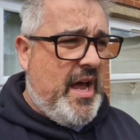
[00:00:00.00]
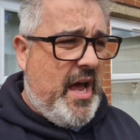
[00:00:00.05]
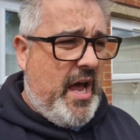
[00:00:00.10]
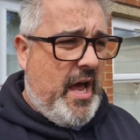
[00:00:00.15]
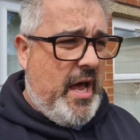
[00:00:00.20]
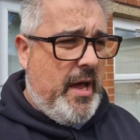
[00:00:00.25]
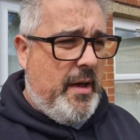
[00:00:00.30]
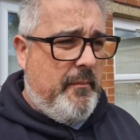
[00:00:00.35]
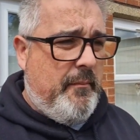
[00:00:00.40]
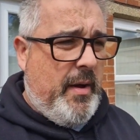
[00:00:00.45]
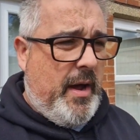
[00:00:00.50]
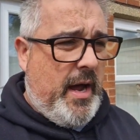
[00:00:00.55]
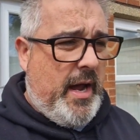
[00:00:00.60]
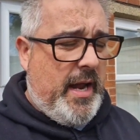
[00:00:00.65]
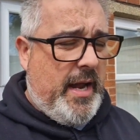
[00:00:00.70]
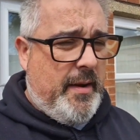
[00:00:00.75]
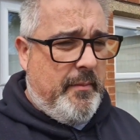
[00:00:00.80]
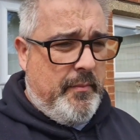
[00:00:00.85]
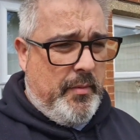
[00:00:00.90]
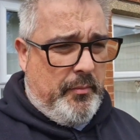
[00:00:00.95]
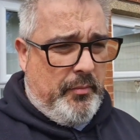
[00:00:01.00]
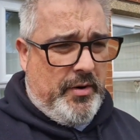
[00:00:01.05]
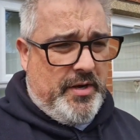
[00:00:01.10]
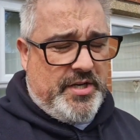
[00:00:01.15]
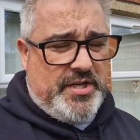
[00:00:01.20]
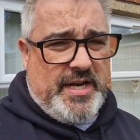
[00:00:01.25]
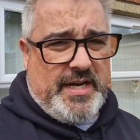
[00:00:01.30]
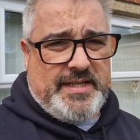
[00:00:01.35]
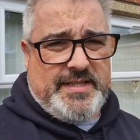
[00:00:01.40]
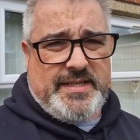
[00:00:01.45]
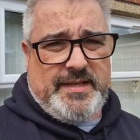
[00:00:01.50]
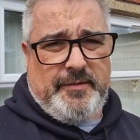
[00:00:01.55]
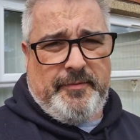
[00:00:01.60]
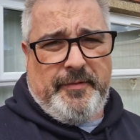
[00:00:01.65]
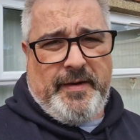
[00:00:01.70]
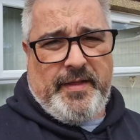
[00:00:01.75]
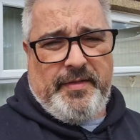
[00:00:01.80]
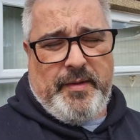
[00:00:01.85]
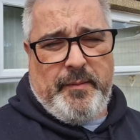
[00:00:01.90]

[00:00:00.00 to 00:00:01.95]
I am appreciating the fact